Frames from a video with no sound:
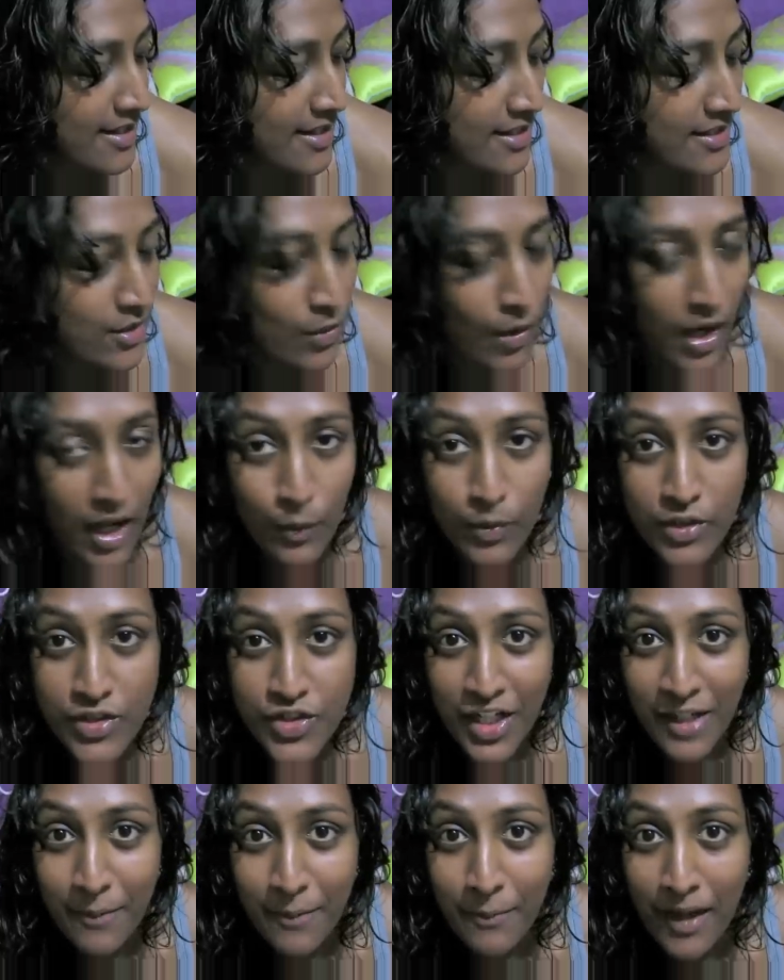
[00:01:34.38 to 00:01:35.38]
So I will
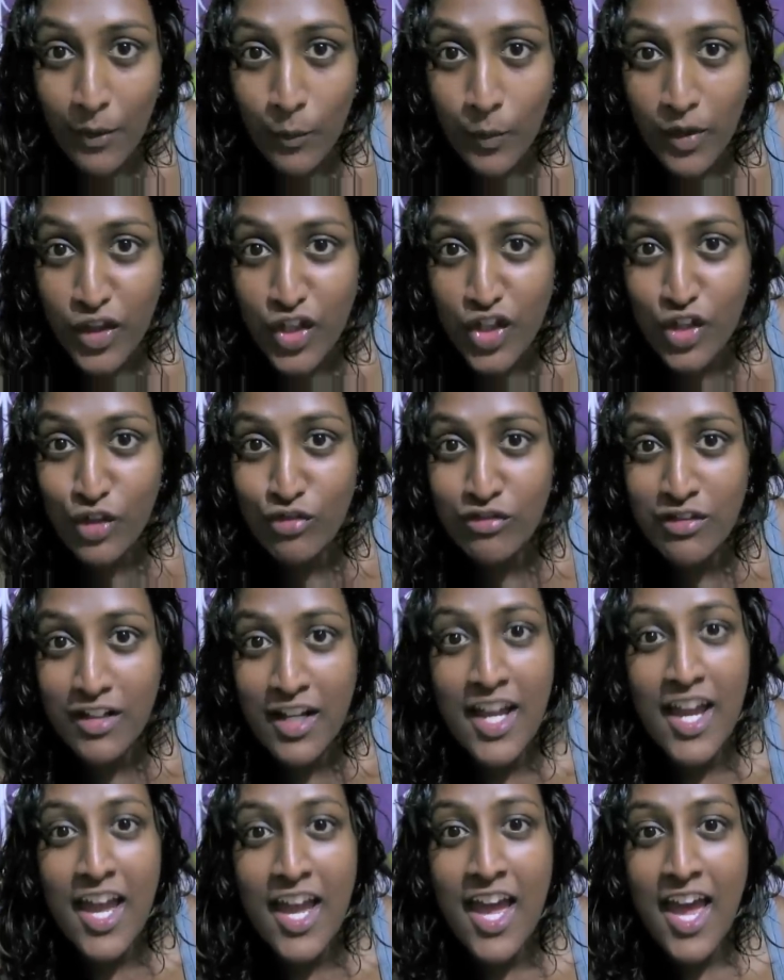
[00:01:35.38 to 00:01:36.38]
check back with you,
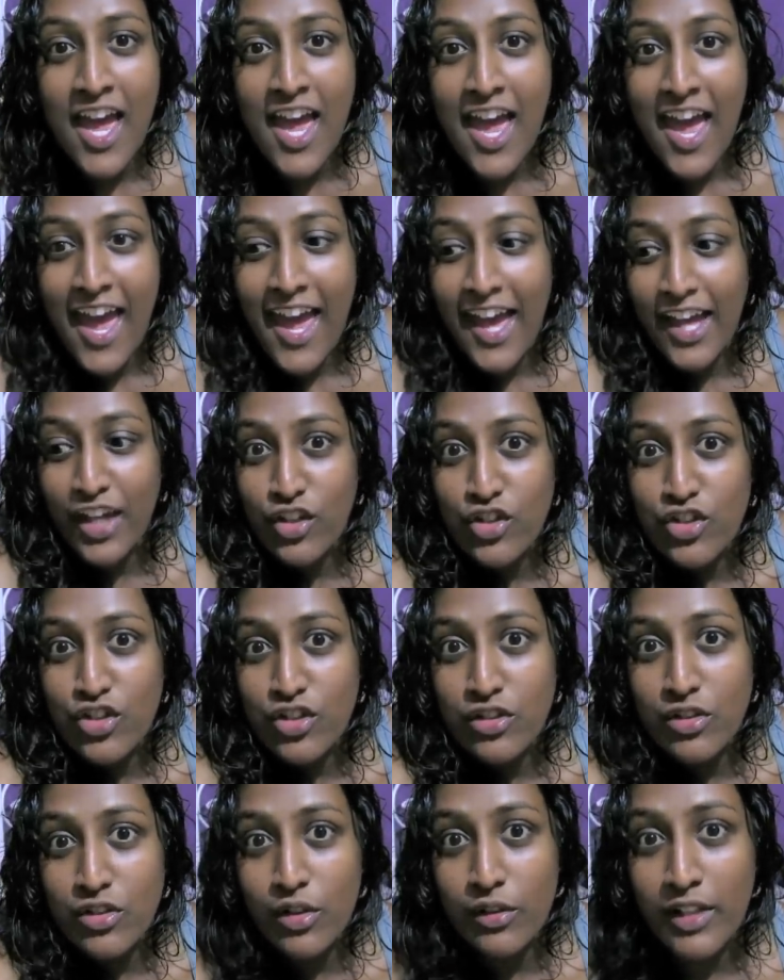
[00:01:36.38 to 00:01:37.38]
and you
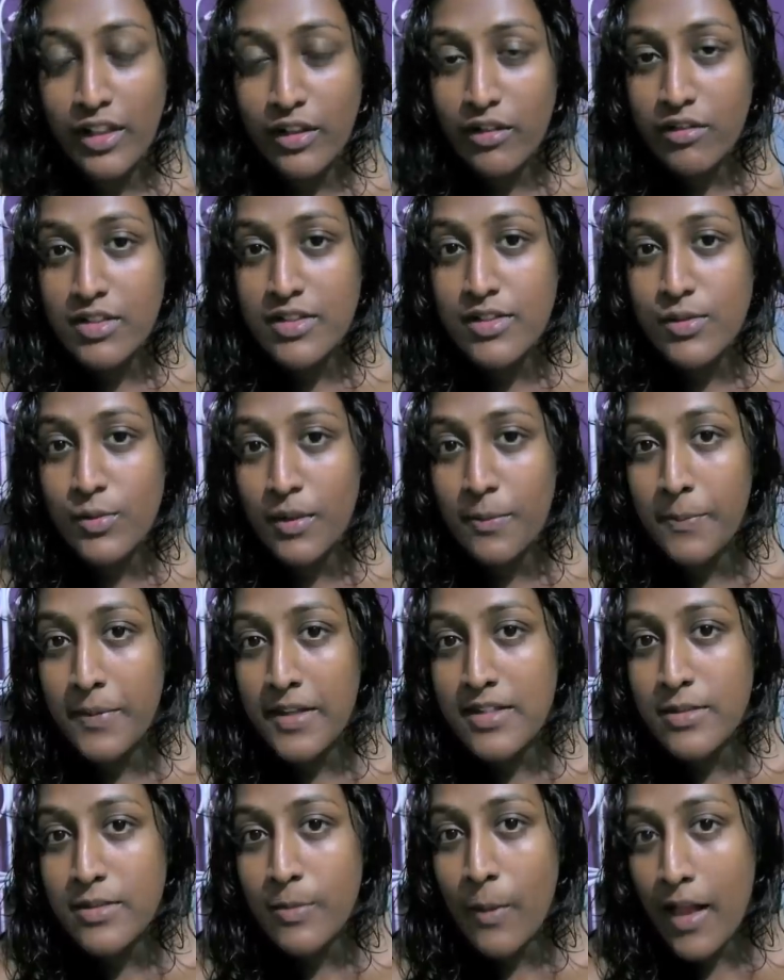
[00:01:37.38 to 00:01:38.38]
should totally do this with
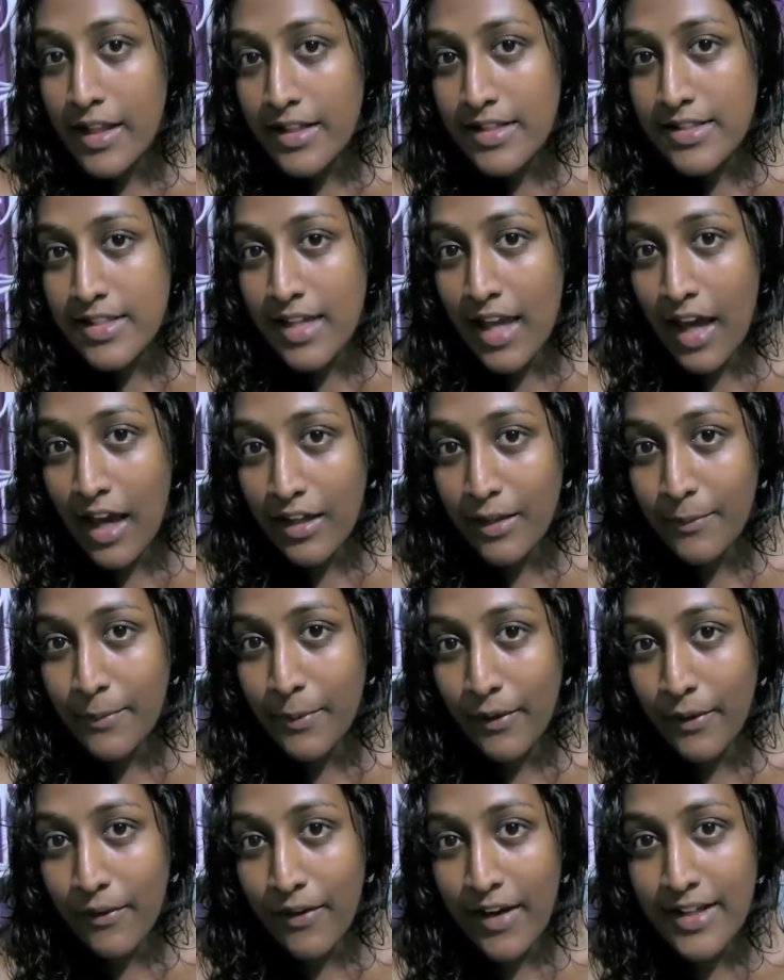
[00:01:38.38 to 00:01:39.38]
me as well and see how you
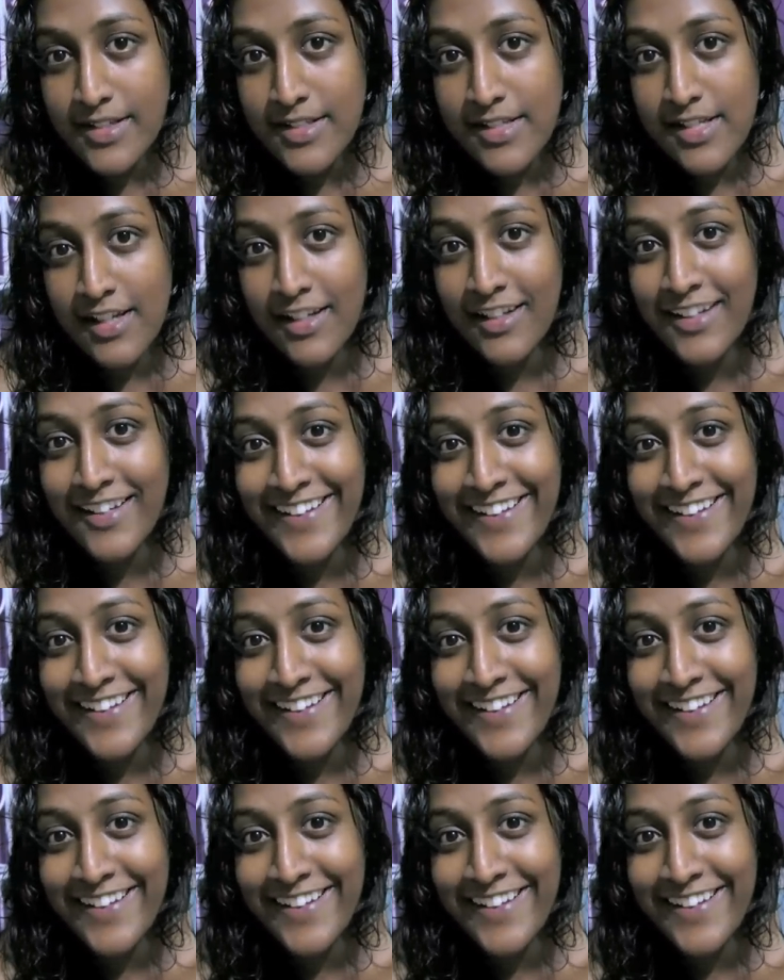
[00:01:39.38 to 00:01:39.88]
progress.